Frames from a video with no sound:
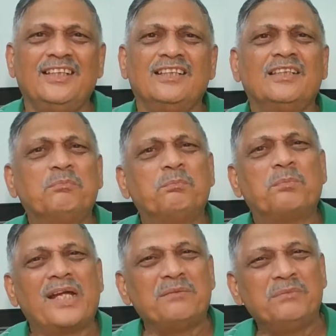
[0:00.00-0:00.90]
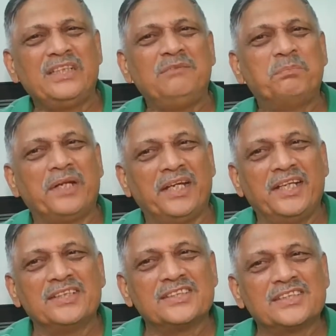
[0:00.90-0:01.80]
The primary
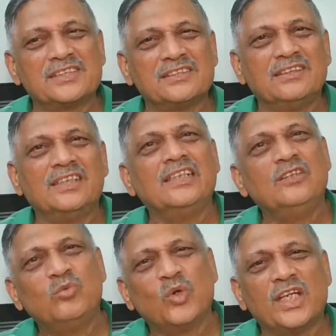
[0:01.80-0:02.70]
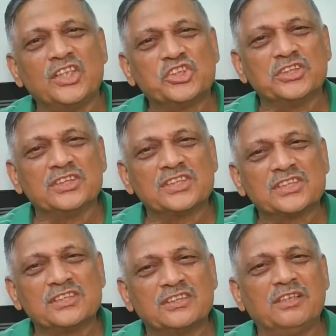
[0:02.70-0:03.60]
prayers, the
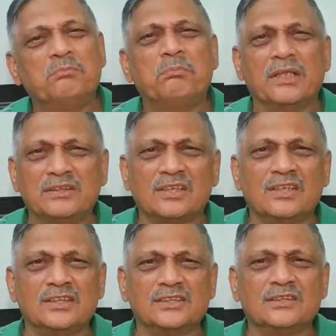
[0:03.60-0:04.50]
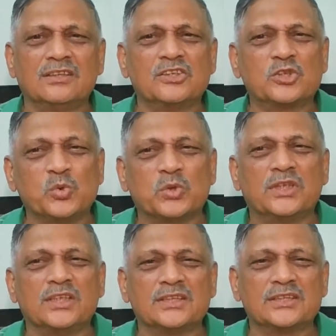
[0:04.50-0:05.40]
invocations, the mantras, the
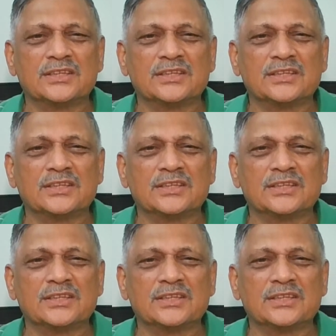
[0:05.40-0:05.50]
suktas,